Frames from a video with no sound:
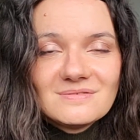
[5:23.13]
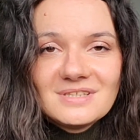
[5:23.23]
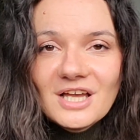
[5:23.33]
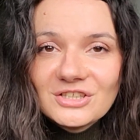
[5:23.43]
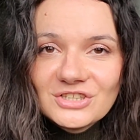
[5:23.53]

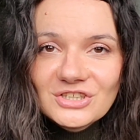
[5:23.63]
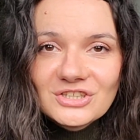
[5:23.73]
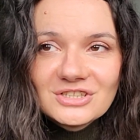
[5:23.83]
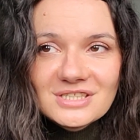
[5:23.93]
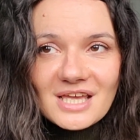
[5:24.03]
not
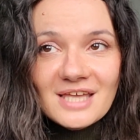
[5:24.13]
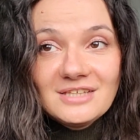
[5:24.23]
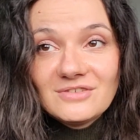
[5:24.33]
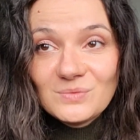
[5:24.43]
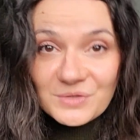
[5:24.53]
good and
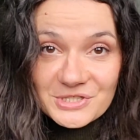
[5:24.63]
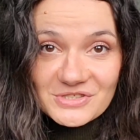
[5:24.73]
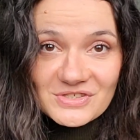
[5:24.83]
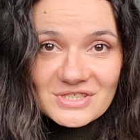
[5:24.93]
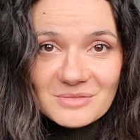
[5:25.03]
even
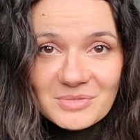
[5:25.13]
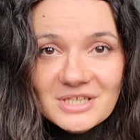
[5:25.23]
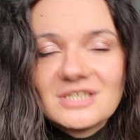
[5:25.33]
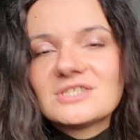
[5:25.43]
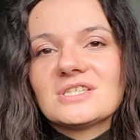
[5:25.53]
worse.
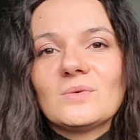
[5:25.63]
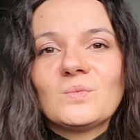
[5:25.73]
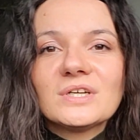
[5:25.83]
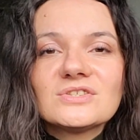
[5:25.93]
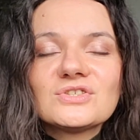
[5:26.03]
Because
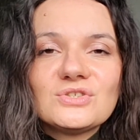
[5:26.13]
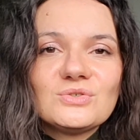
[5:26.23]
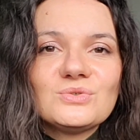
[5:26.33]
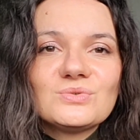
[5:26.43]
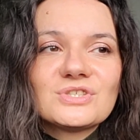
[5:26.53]
once
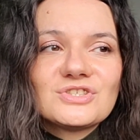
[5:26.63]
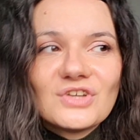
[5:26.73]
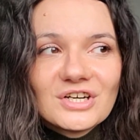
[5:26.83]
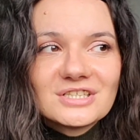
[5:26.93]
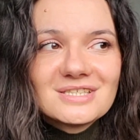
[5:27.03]
you
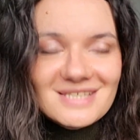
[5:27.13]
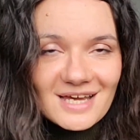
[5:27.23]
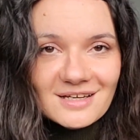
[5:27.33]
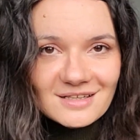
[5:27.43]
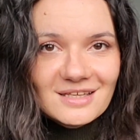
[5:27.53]
start
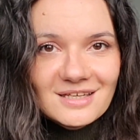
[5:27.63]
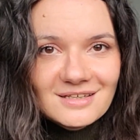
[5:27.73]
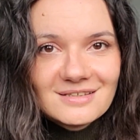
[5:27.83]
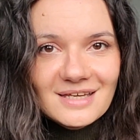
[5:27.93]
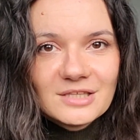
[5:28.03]

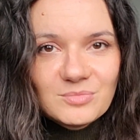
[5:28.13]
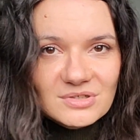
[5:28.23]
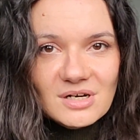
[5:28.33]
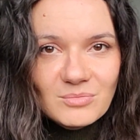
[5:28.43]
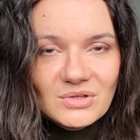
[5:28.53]
tackling that
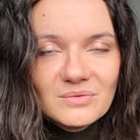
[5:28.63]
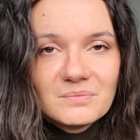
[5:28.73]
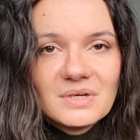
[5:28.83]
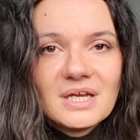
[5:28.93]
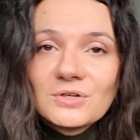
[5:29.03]

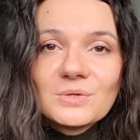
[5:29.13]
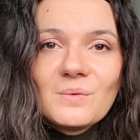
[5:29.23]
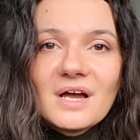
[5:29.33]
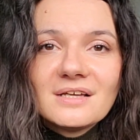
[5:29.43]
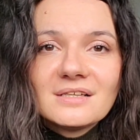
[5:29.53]
problem, for a
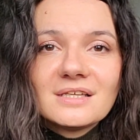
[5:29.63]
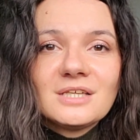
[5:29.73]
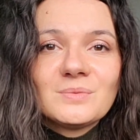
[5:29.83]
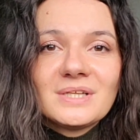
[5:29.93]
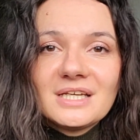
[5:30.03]
while
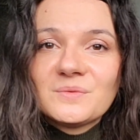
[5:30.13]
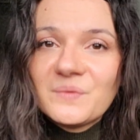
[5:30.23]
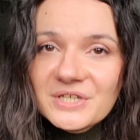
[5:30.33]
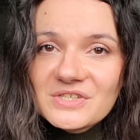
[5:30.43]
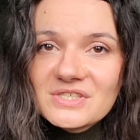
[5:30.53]
it will get
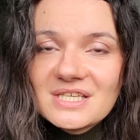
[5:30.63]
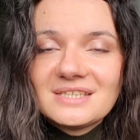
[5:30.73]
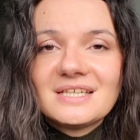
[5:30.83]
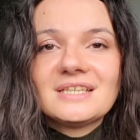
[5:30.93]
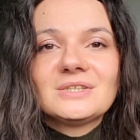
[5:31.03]
worse
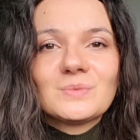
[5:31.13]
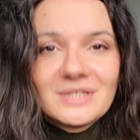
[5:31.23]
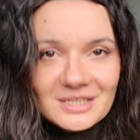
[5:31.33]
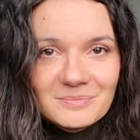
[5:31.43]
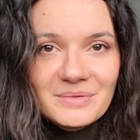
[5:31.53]
and then it will
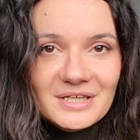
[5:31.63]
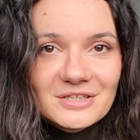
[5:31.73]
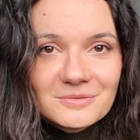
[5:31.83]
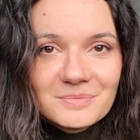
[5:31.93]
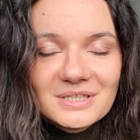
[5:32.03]
get
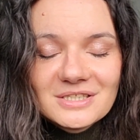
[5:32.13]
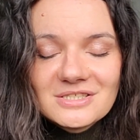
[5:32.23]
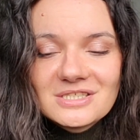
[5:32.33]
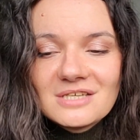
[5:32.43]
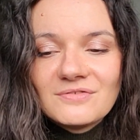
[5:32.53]
better.
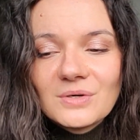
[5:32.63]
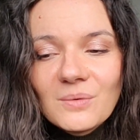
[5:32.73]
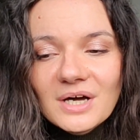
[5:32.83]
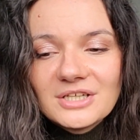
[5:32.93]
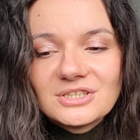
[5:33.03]
Because if a
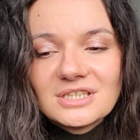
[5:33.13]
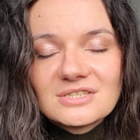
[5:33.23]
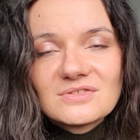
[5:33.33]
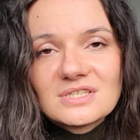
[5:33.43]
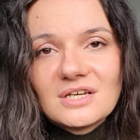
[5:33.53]
choir
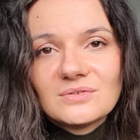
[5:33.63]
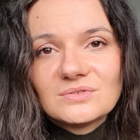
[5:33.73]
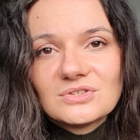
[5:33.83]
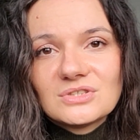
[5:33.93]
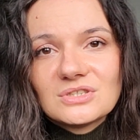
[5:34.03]
doesn't
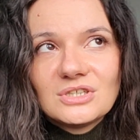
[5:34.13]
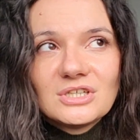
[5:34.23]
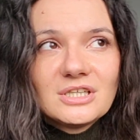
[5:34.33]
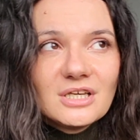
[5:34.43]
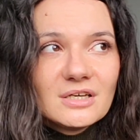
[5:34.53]
sound good
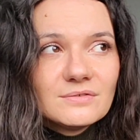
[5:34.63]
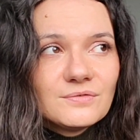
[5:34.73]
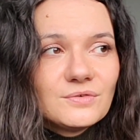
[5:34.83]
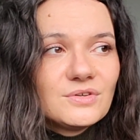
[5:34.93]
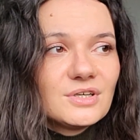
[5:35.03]
enough
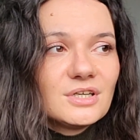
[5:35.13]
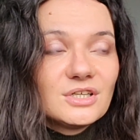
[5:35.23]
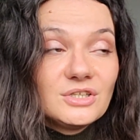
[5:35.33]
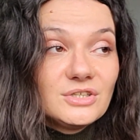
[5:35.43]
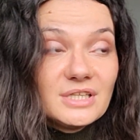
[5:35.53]
or
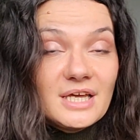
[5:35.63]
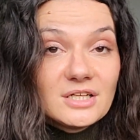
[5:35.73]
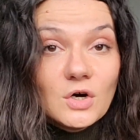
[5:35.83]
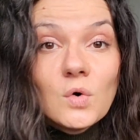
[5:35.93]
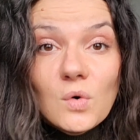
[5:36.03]
good
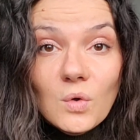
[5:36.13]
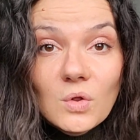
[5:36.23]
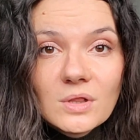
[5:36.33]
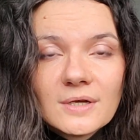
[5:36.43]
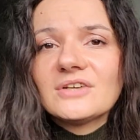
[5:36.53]
at
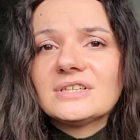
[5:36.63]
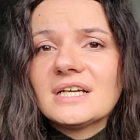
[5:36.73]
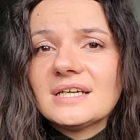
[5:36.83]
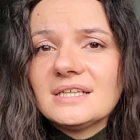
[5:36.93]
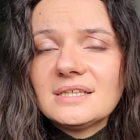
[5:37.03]
all, you're
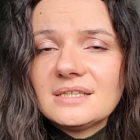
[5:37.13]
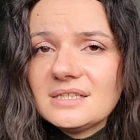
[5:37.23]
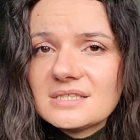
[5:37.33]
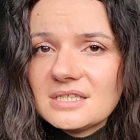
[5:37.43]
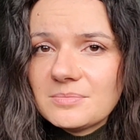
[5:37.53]
not in an
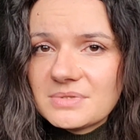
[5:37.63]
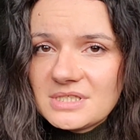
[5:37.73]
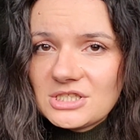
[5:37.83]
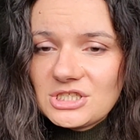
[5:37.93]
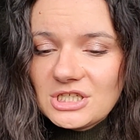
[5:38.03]
easy
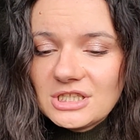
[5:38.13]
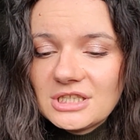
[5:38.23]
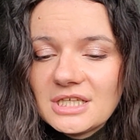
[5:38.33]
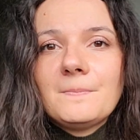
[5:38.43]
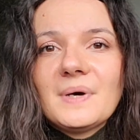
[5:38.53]

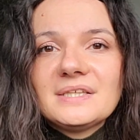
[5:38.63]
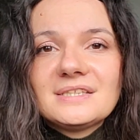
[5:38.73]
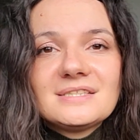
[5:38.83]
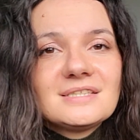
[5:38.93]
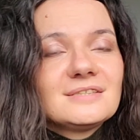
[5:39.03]
position,
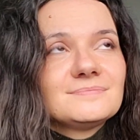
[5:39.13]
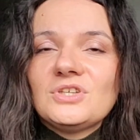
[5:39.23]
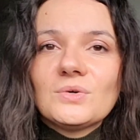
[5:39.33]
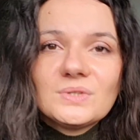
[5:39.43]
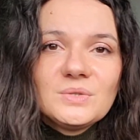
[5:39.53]
but
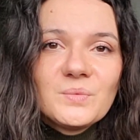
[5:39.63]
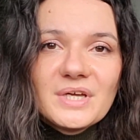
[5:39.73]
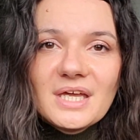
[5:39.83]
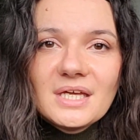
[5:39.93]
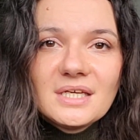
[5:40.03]
the only
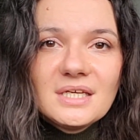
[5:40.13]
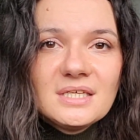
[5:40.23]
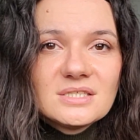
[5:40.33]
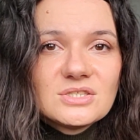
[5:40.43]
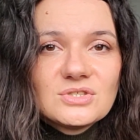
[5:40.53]
way
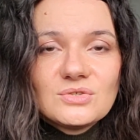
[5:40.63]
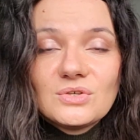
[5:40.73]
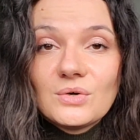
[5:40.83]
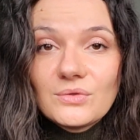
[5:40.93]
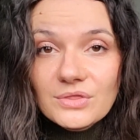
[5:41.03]
is to
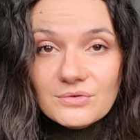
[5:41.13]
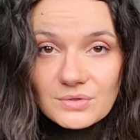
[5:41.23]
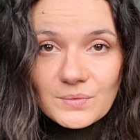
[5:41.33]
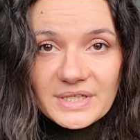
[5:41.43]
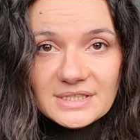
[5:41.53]
go
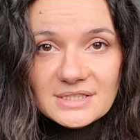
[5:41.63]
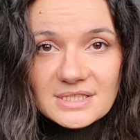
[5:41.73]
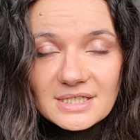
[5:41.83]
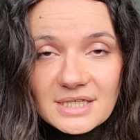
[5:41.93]
through it.